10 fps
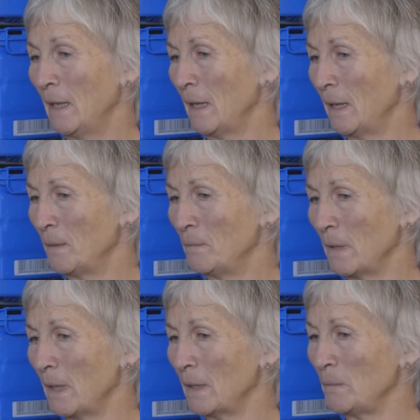
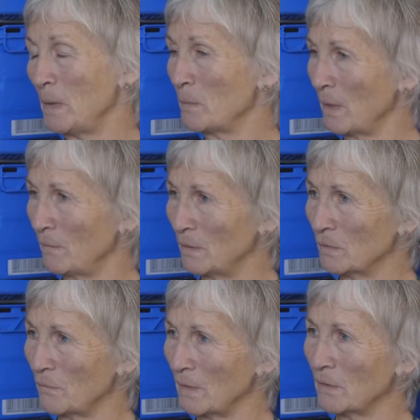And people have a lot
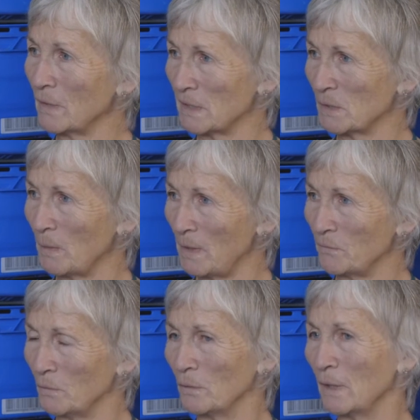of other things to pay
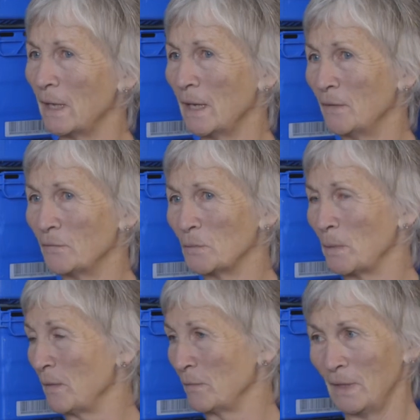for. They have to
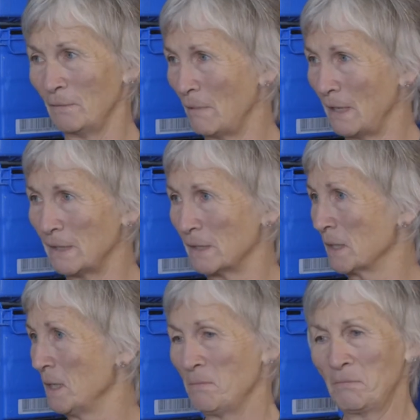pay for their rent,
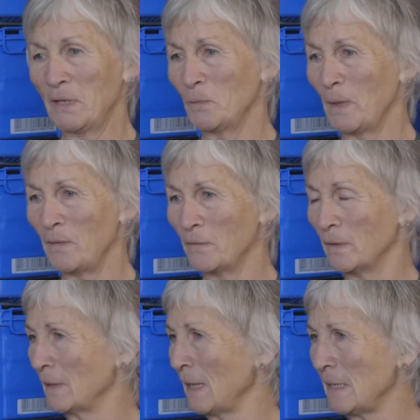they have to pay for
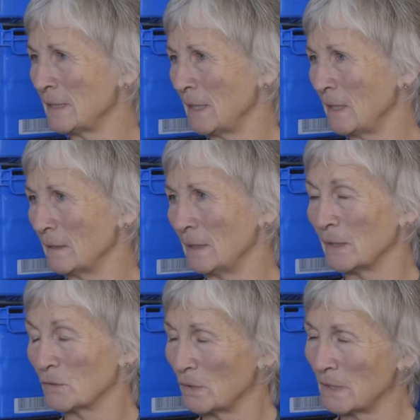heating,
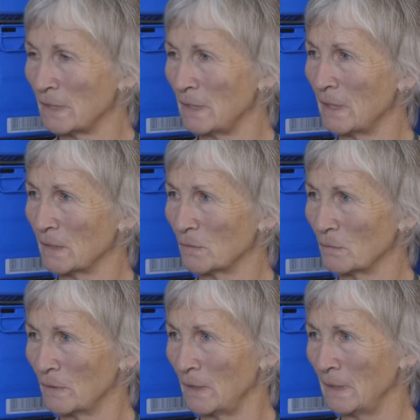electricity, that sort
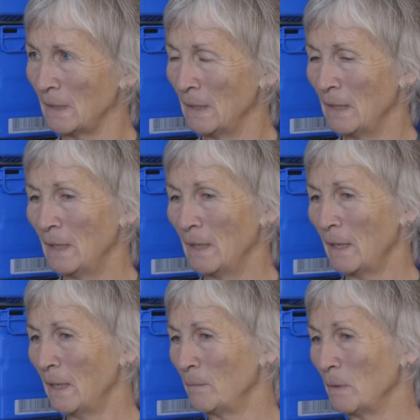of thing.
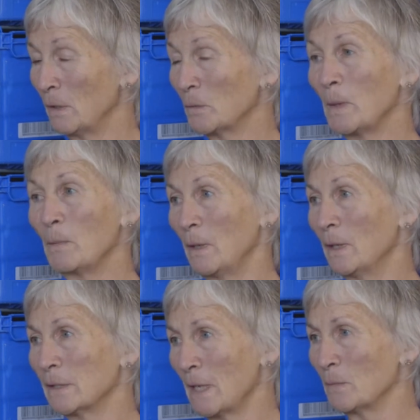A lot of people
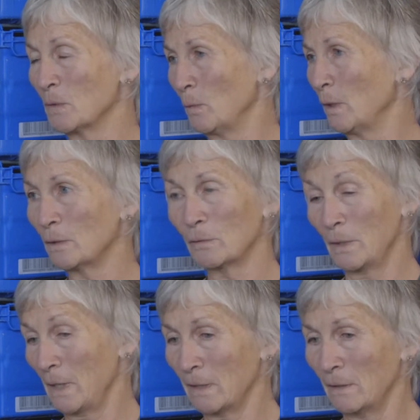aren't able to work, or
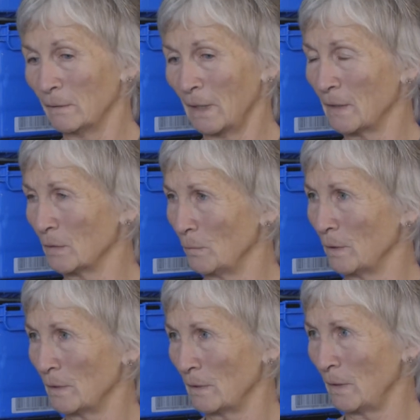they can't get the
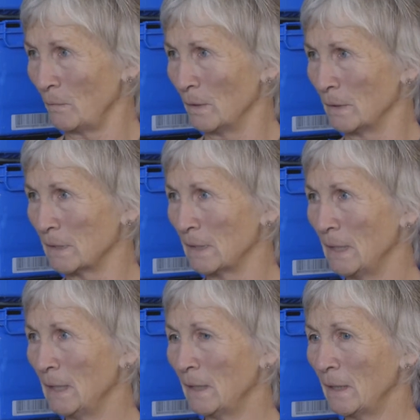work that they want,
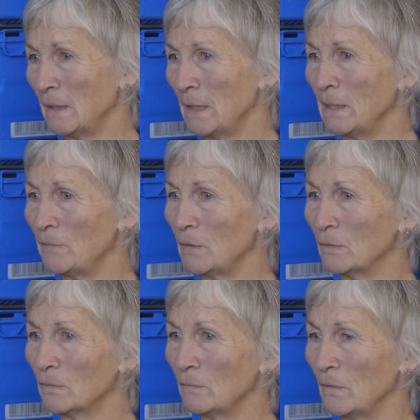and they're living
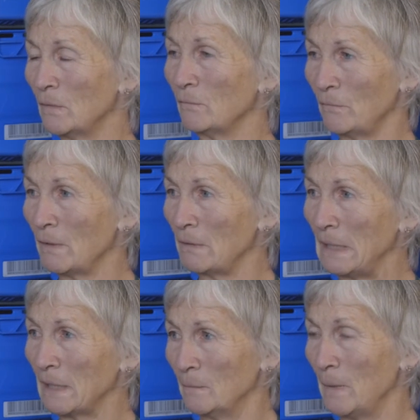on very
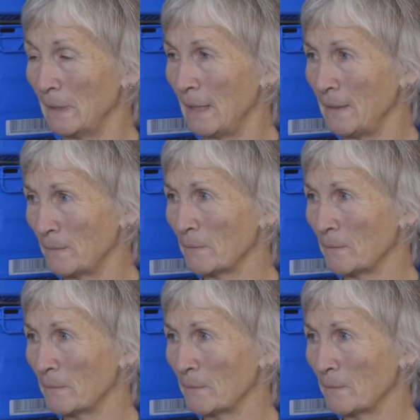little money.